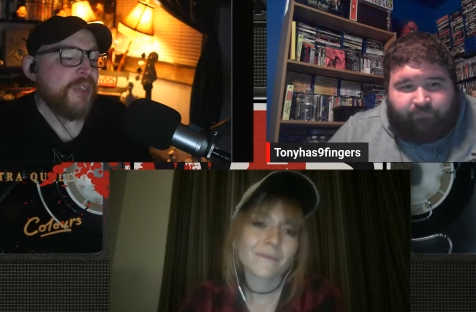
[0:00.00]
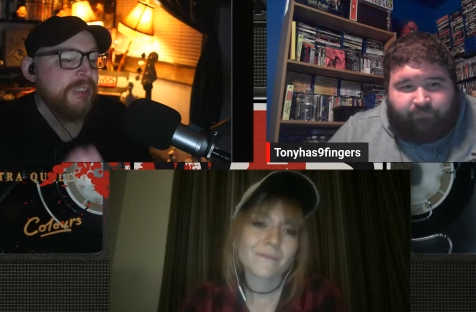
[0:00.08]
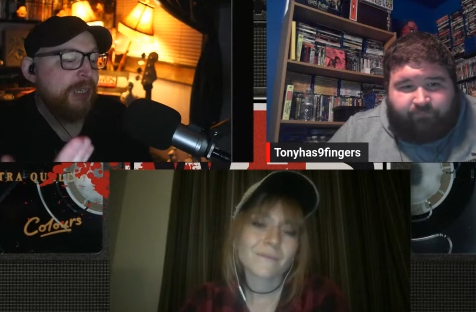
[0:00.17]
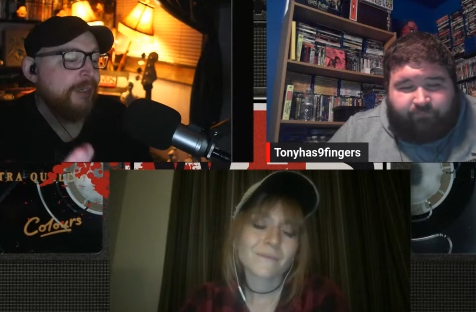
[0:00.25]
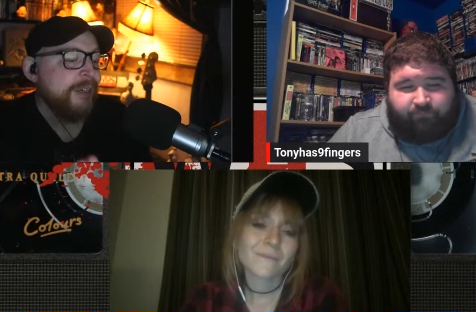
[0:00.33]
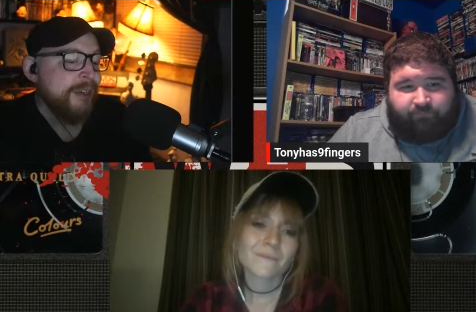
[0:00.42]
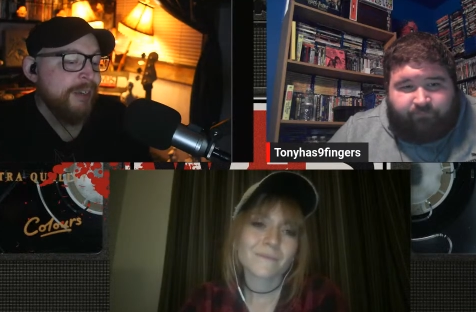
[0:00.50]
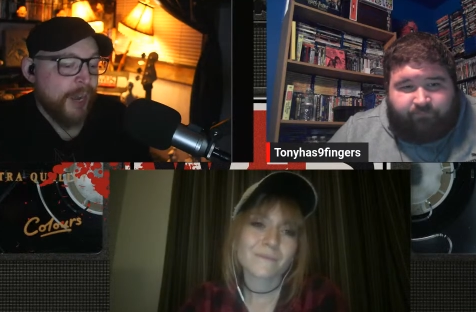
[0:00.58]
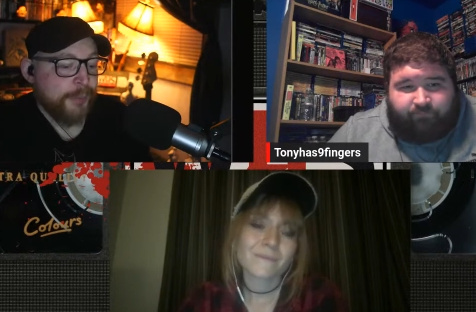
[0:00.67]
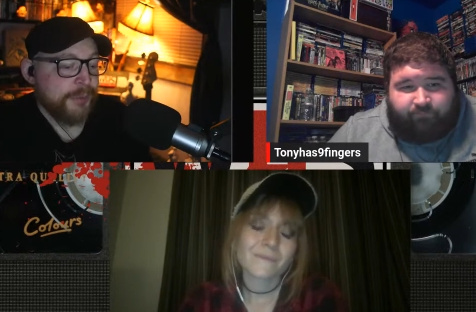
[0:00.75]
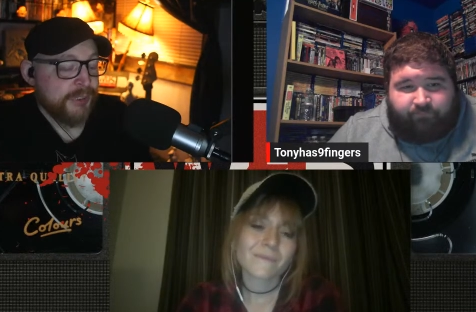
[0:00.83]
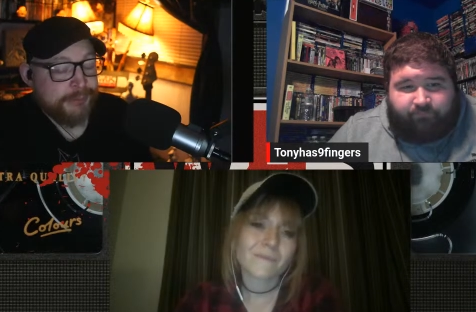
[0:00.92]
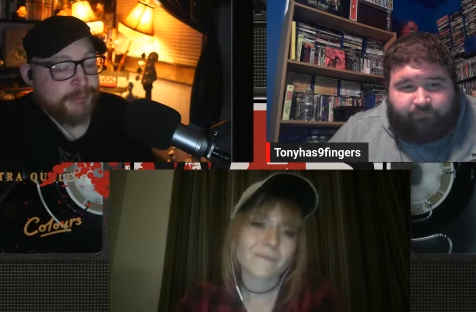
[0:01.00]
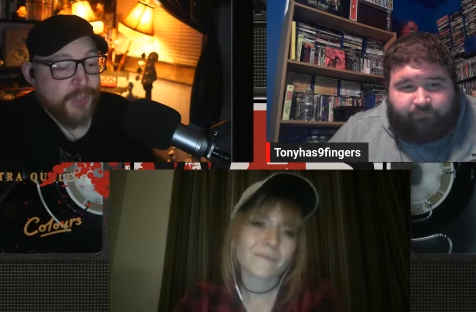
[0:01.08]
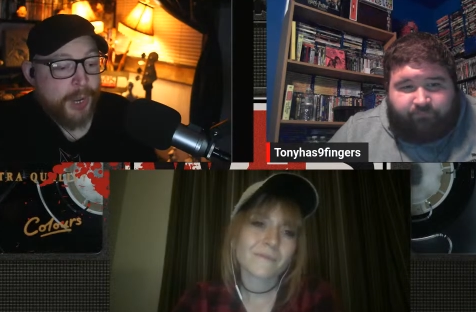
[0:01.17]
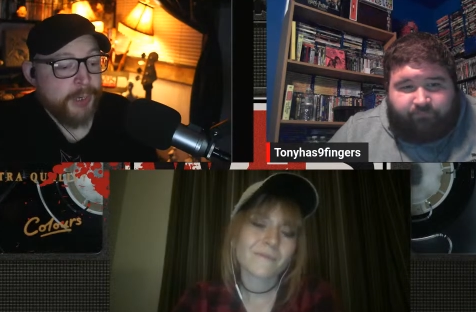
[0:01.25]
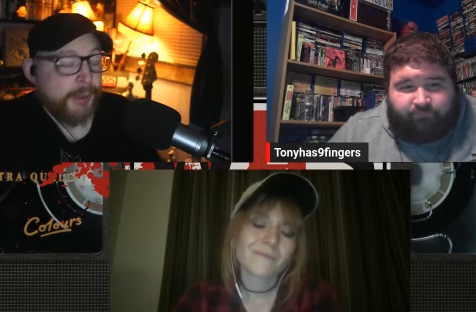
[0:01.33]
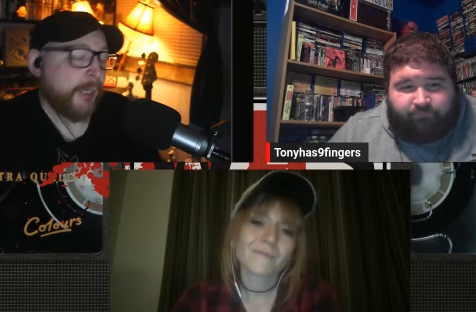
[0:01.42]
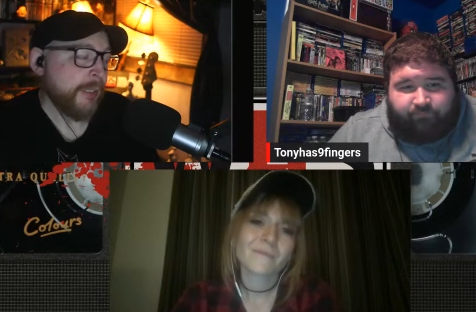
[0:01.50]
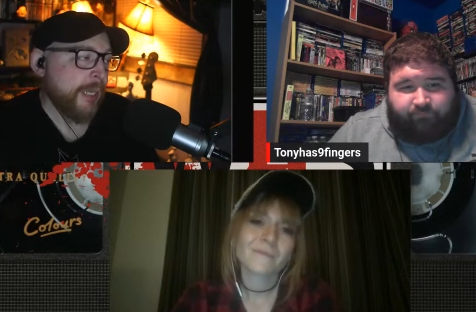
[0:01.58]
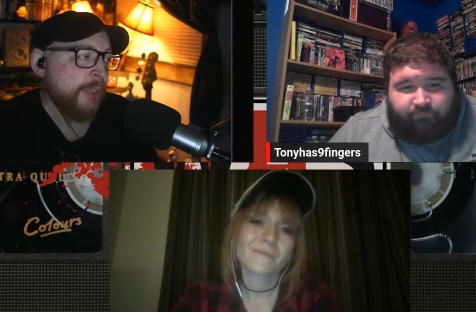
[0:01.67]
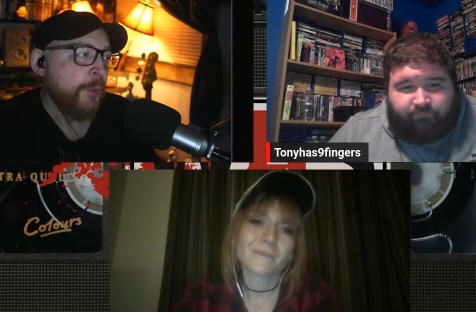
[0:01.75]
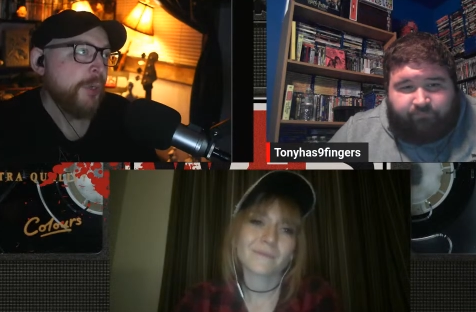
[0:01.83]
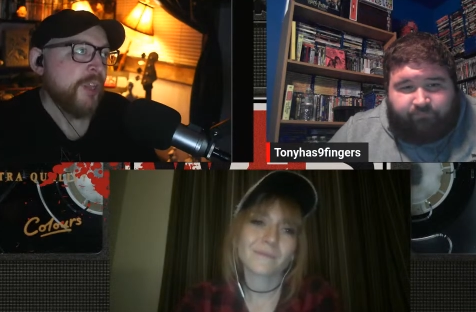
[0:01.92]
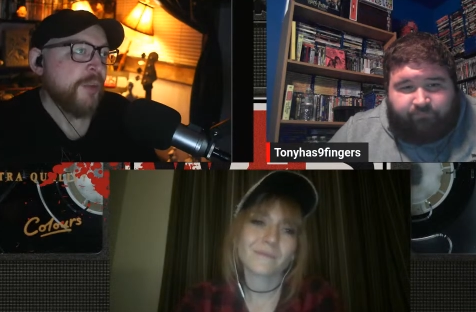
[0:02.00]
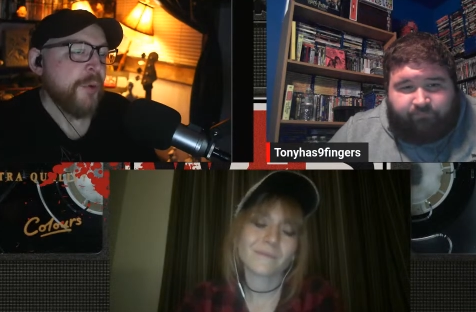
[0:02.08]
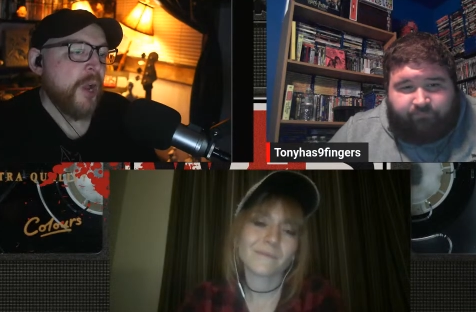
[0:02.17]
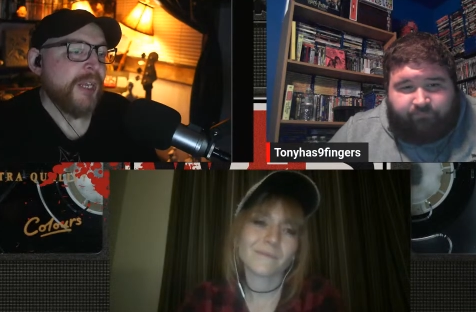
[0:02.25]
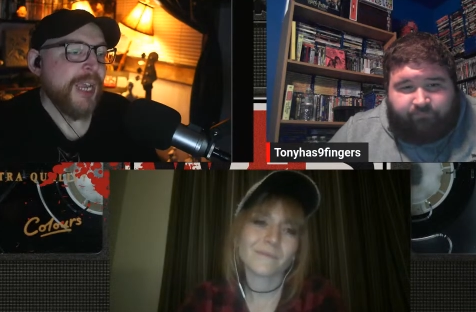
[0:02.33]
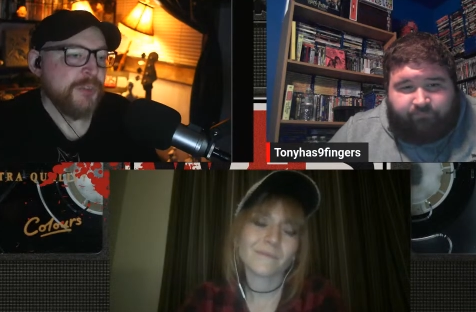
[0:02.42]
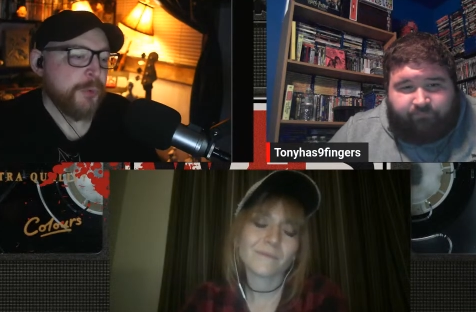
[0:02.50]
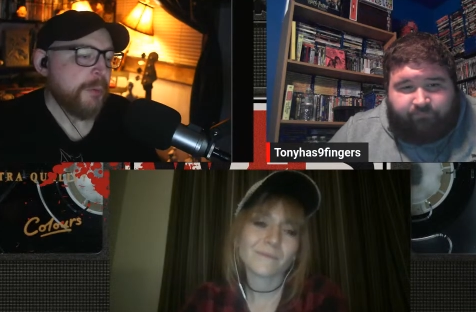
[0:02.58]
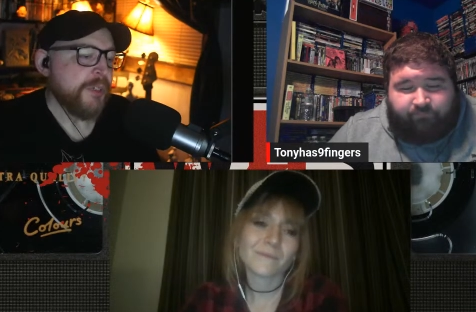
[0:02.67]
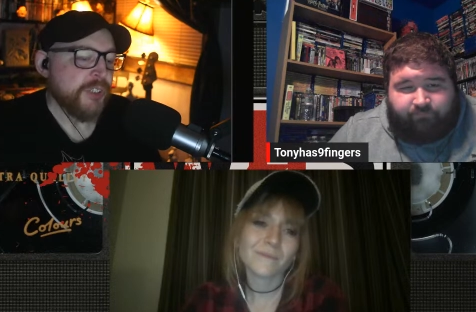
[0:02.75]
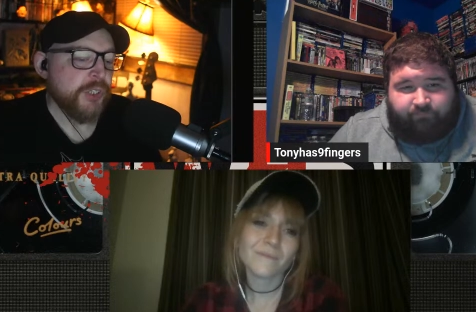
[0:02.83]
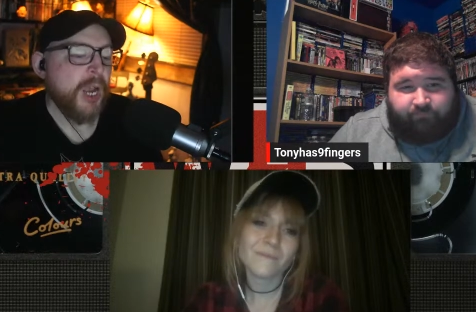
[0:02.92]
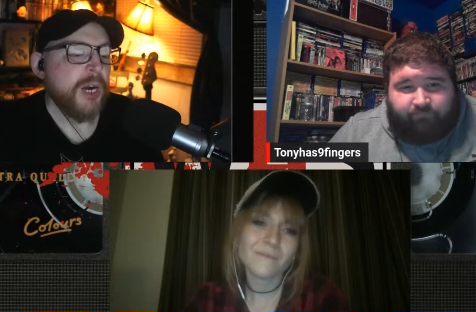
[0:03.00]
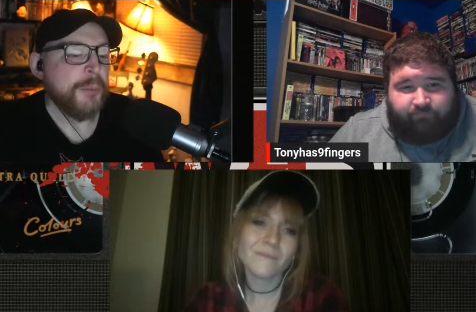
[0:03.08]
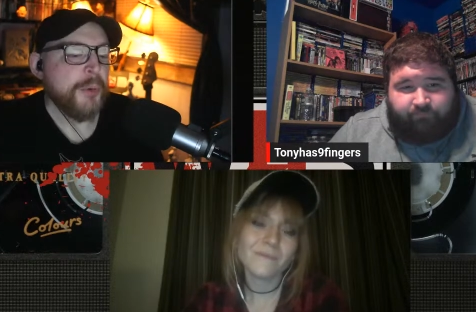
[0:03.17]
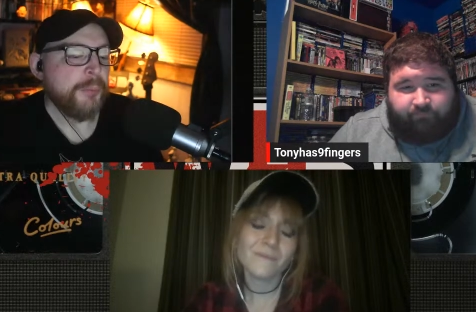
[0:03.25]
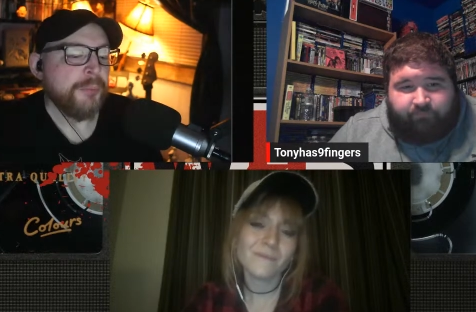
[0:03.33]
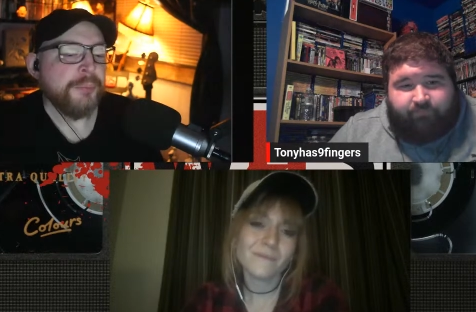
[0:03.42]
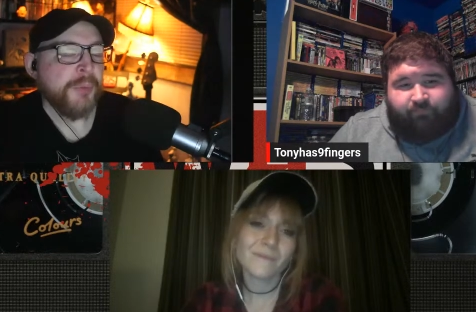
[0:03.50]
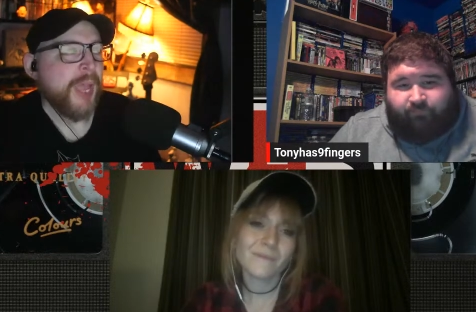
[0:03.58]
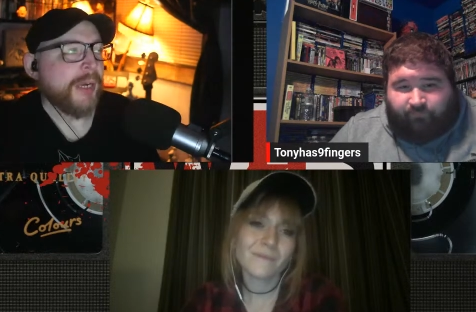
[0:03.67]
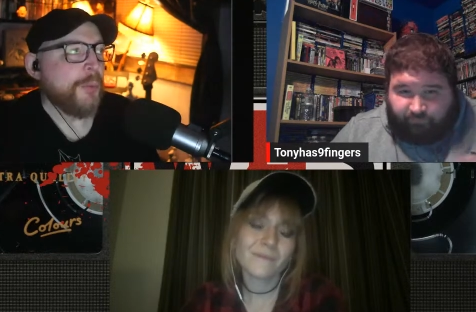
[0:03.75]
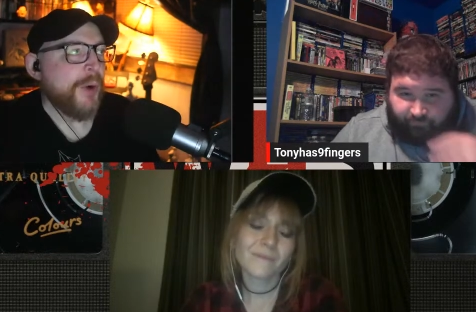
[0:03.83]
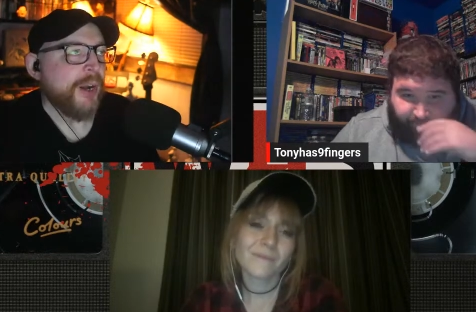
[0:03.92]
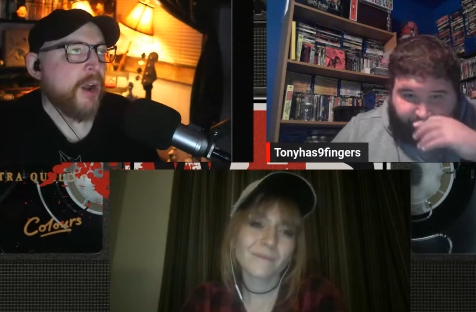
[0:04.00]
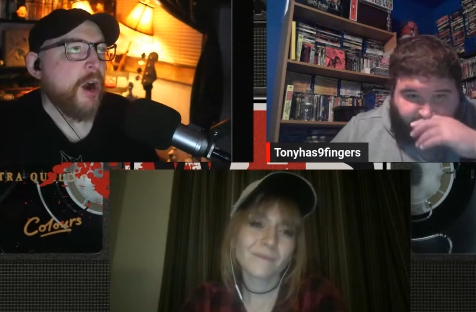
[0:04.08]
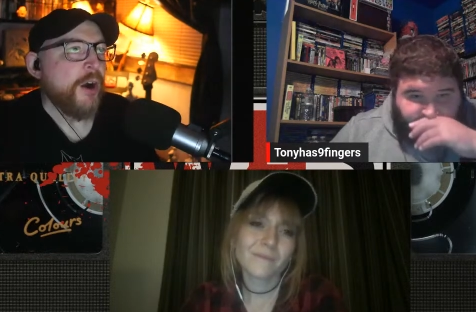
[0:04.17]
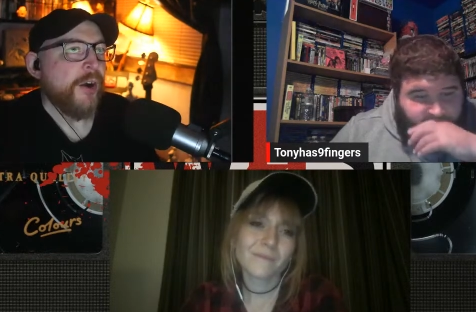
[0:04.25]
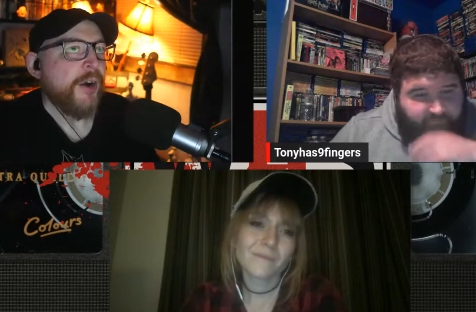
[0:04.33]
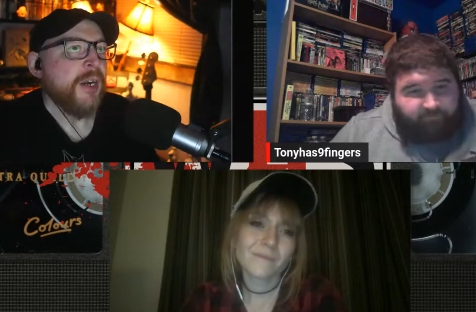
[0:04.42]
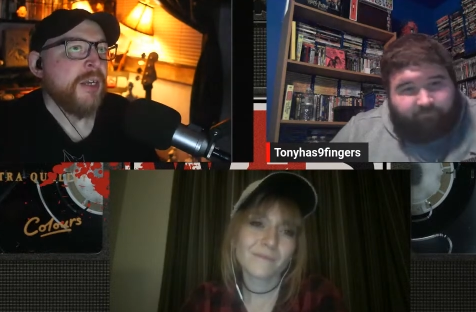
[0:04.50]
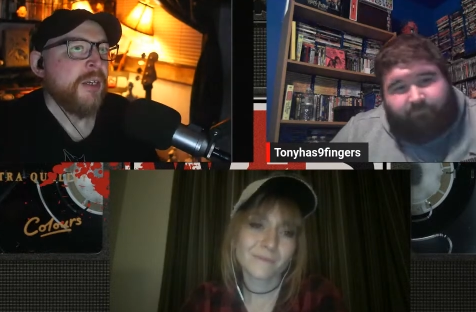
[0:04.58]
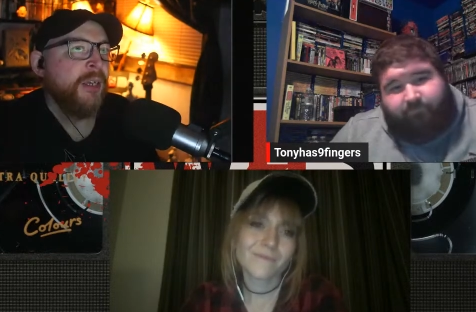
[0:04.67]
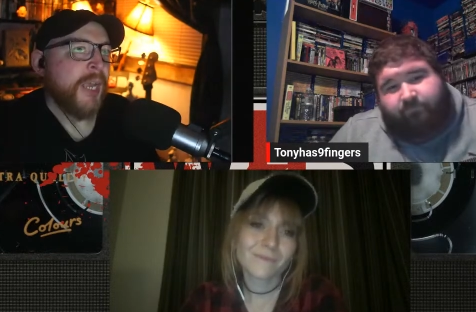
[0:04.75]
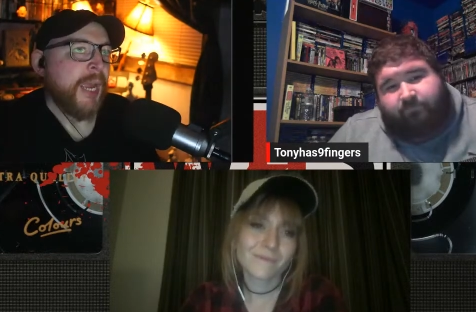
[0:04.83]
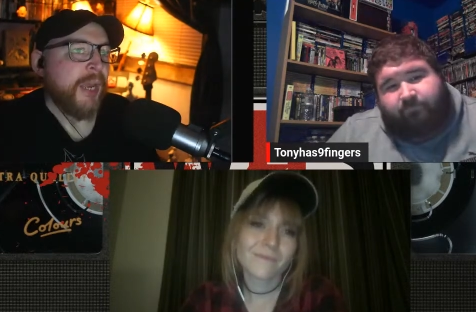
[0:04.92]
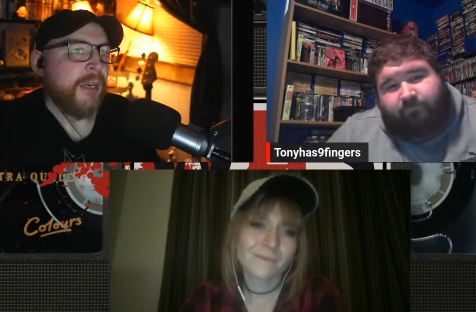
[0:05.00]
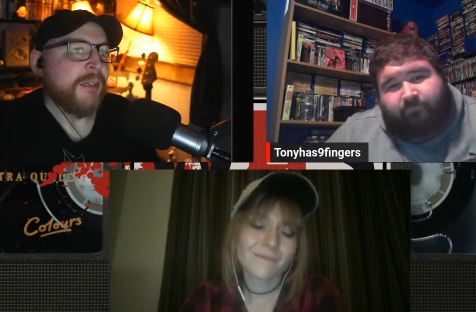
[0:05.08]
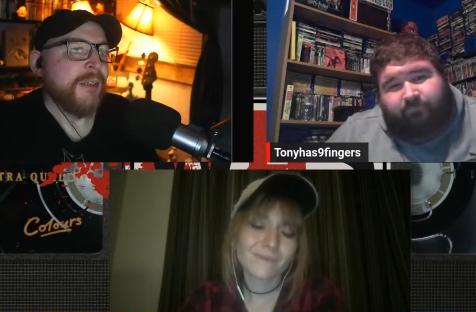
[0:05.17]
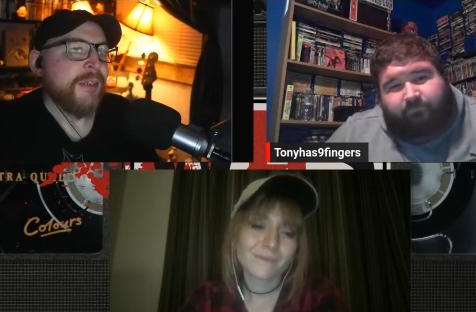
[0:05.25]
Speaker 1: And I was talking because I do another podcast where we just talk about black and white horror. And